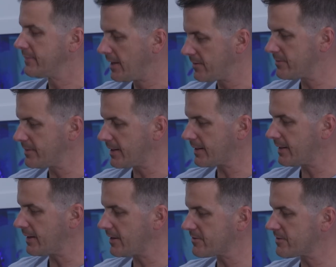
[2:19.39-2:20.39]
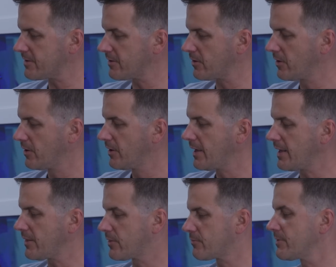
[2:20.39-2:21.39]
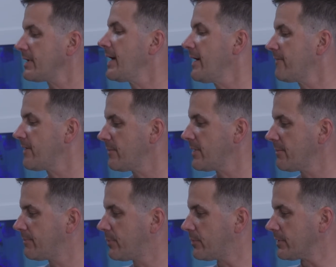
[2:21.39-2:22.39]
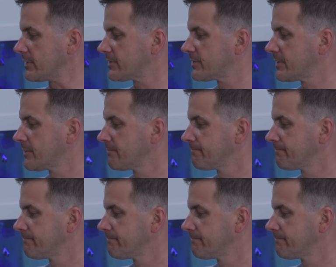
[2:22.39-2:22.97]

ethernet connection, and three FMM ports.